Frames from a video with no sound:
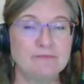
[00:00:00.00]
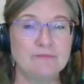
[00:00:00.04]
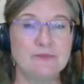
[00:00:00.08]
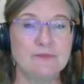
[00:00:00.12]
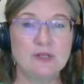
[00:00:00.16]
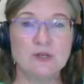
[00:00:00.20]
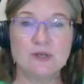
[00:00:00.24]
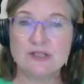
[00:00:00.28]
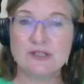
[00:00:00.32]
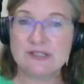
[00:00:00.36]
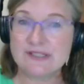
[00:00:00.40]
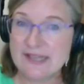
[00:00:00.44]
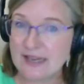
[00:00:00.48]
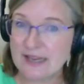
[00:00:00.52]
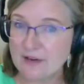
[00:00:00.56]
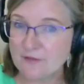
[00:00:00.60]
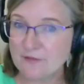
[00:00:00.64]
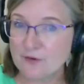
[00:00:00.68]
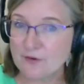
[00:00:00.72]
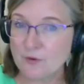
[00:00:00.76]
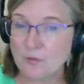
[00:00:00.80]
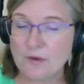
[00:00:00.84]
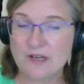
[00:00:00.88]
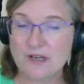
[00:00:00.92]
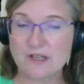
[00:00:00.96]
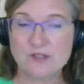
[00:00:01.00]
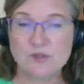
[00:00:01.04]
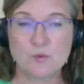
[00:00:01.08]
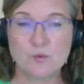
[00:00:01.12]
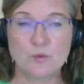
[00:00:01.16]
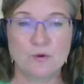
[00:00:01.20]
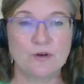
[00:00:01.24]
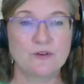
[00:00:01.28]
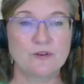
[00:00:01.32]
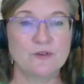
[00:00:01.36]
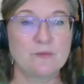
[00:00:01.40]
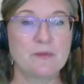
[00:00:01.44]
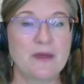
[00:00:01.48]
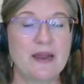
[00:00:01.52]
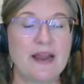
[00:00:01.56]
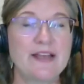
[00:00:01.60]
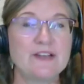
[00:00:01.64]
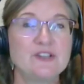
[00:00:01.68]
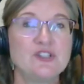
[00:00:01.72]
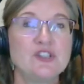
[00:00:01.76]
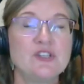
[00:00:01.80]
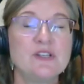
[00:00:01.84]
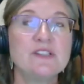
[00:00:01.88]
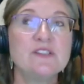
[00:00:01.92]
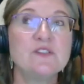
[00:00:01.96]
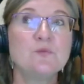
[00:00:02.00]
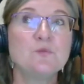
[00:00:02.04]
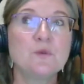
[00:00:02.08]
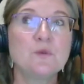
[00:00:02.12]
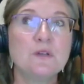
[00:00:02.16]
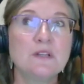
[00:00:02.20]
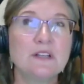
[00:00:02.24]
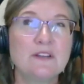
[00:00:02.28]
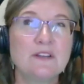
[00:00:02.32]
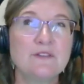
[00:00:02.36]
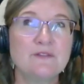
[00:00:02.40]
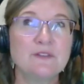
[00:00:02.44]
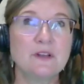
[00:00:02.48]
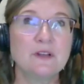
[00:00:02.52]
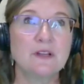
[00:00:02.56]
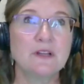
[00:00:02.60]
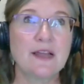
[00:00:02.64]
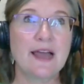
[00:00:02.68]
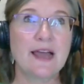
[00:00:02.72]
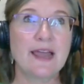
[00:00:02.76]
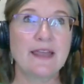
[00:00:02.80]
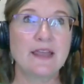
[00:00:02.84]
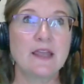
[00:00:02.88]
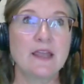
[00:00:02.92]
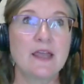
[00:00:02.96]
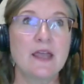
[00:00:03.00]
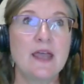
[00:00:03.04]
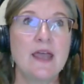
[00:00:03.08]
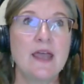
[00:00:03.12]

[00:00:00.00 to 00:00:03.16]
You can take it for what it's worth, but I just really feel like